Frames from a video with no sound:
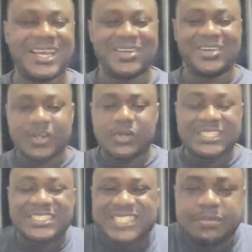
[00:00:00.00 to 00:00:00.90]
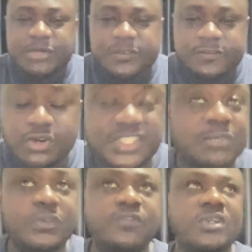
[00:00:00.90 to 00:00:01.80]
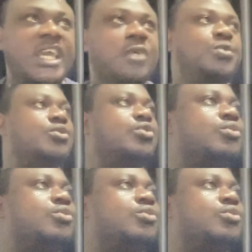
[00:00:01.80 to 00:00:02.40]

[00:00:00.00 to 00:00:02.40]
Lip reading: Another one is Screaming Frog. Screaming Frog helps you